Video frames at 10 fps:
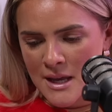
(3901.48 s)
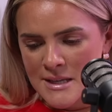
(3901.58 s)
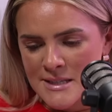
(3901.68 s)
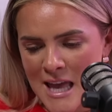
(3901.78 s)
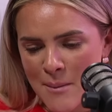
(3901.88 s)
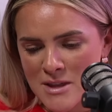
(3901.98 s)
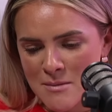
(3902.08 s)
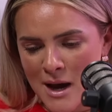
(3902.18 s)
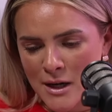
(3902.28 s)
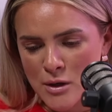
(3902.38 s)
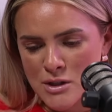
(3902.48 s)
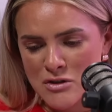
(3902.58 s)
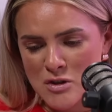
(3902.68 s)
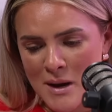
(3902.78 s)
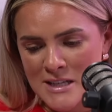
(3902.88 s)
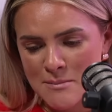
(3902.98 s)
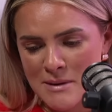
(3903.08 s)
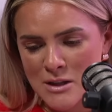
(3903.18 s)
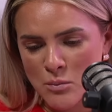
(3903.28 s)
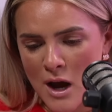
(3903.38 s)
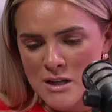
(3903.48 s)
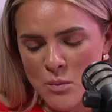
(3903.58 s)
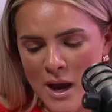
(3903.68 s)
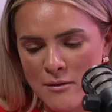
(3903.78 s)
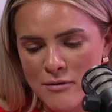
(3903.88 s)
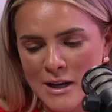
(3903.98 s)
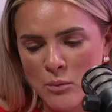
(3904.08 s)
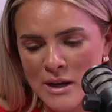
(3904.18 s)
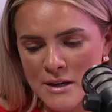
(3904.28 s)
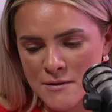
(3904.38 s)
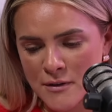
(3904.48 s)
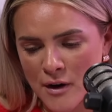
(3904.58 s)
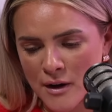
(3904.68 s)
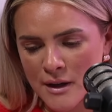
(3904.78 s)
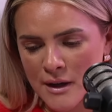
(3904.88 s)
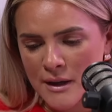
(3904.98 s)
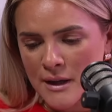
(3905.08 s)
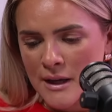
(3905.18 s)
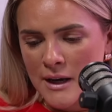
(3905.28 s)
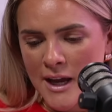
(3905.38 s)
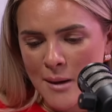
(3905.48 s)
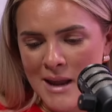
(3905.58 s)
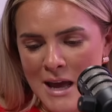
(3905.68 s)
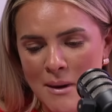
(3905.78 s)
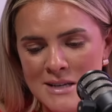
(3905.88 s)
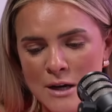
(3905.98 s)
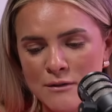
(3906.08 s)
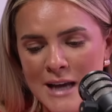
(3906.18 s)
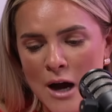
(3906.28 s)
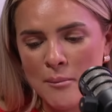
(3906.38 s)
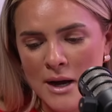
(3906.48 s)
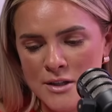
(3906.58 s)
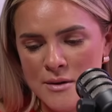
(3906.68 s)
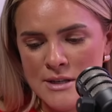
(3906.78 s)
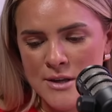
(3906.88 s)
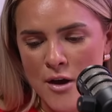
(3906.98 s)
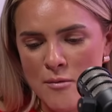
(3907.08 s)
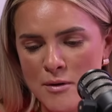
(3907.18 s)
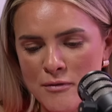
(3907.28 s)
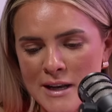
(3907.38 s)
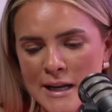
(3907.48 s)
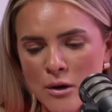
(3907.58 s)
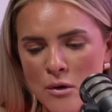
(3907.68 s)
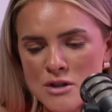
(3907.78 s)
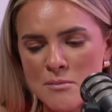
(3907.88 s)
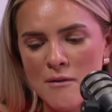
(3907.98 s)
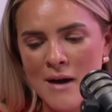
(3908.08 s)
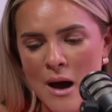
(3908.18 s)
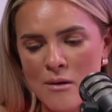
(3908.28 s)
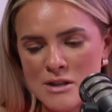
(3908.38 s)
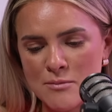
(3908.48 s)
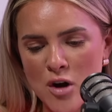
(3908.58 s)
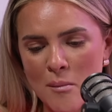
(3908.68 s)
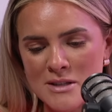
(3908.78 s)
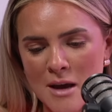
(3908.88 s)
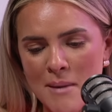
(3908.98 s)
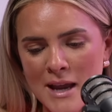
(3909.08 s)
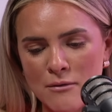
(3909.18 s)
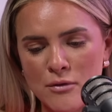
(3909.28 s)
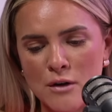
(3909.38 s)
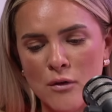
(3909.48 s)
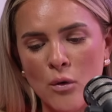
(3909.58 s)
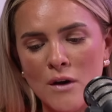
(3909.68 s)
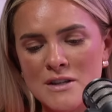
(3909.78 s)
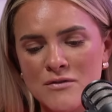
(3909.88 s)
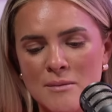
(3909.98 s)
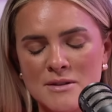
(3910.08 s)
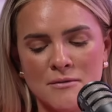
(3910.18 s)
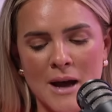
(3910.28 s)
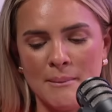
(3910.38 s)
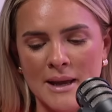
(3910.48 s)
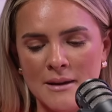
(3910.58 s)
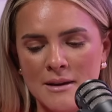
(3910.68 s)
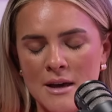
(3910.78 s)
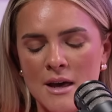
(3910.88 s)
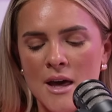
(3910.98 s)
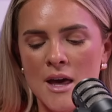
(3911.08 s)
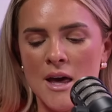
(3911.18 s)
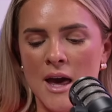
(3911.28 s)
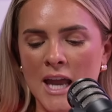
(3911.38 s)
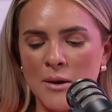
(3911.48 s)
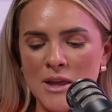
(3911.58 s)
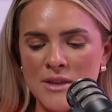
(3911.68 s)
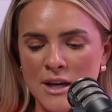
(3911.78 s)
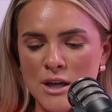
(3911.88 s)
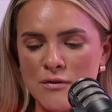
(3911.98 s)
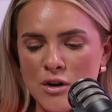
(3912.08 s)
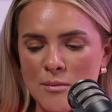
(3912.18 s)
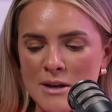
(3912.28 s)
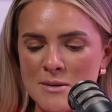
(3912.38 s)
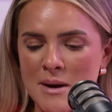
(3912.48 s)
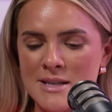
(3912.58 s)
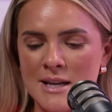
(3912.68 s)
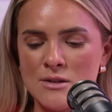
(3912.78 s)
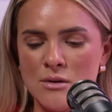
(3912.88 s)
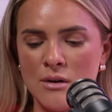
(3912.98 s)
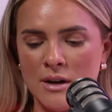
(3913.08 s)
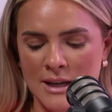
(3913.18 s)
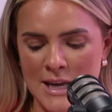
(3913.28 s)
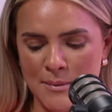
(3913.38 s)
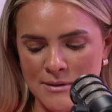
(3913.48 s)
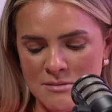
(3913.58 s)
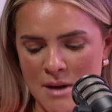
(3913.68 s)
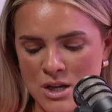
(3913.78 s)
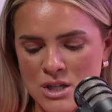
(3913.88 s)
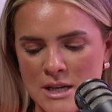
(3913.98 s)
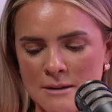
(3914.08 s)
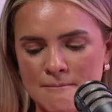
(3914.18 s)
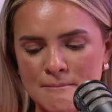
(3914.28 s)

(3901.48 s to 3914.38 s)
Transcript: same with a man who's disrespected me in the worst way and feeling weak as fuck, like I'm letting myself down by doing so, but feeling loyal to my vows and the promise I made in front of all of his friends and family. Anyway, thank you for coming to my TED Talk and keep on smashing it.